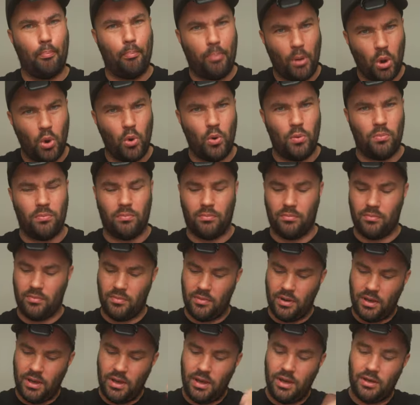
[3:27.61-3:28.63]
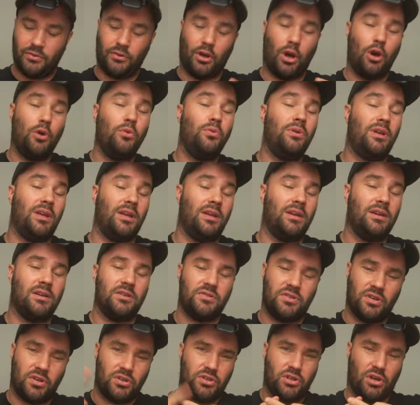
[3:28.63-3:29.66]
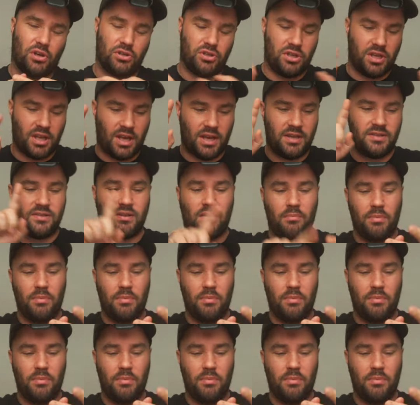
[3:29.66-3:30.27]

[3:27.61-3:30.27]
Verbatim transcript: boom. Not only is it a charging case,